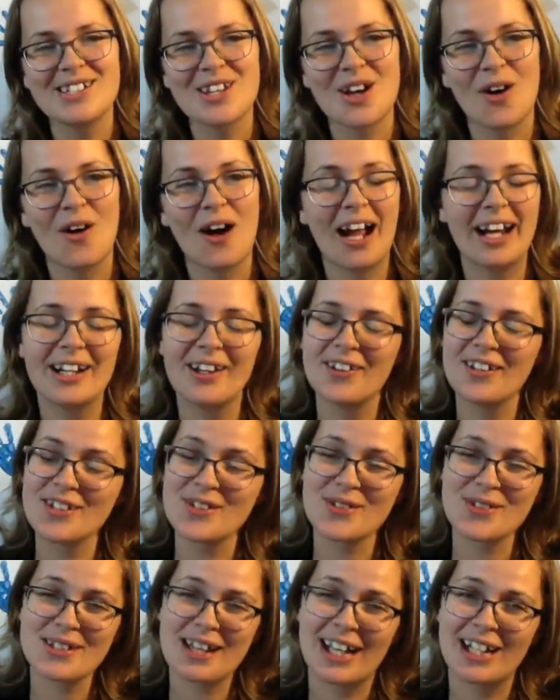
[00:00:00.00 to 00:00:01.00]
So I know
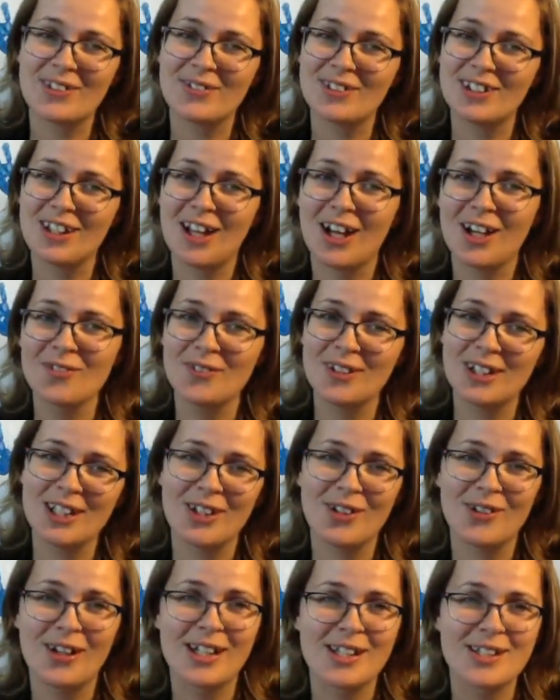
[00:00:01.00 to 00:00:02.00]
this is kind of a long
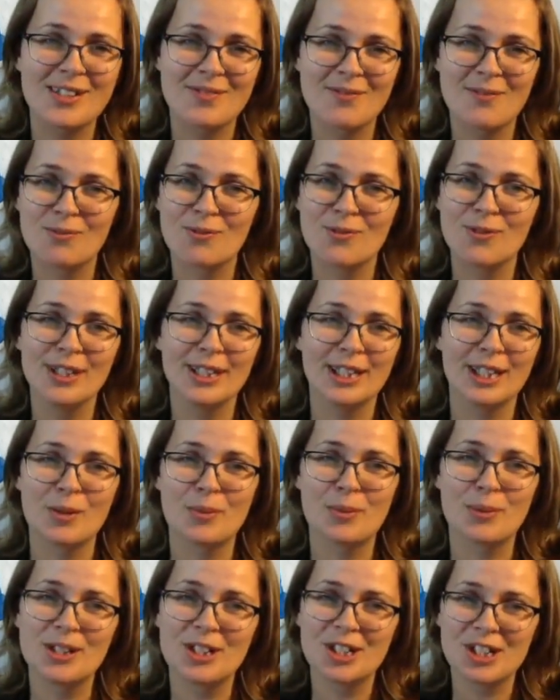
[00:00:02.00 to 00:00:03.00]
video. I really
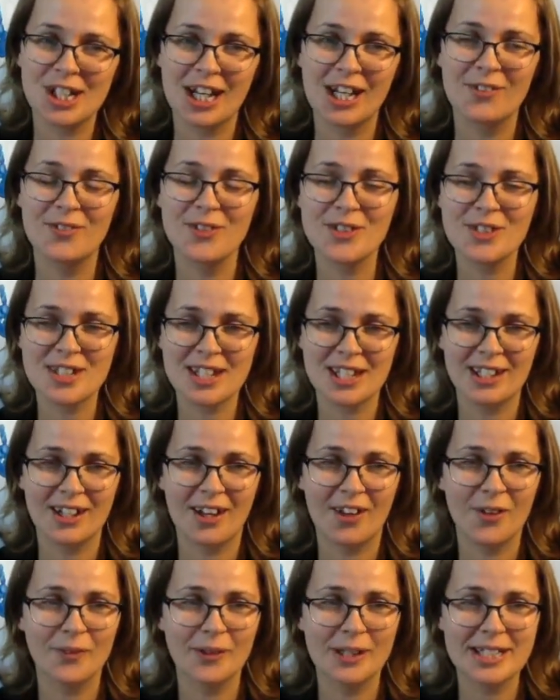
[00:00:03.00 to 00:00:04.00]
appreciate if you stayed
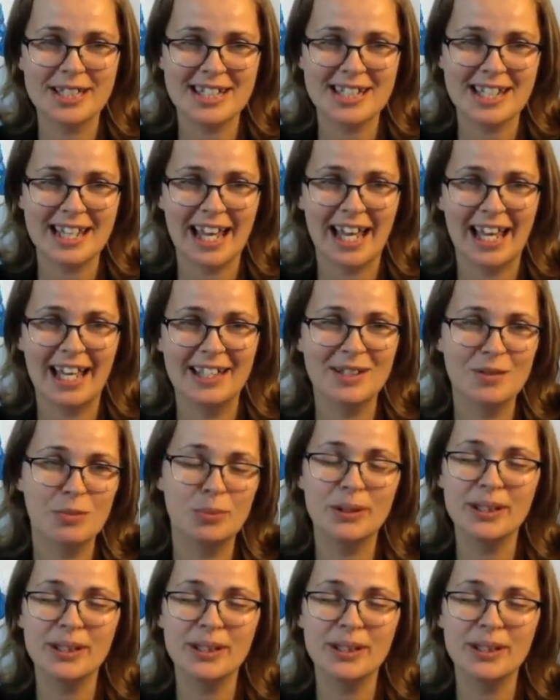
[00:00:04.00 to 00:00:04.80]
all the way to the end.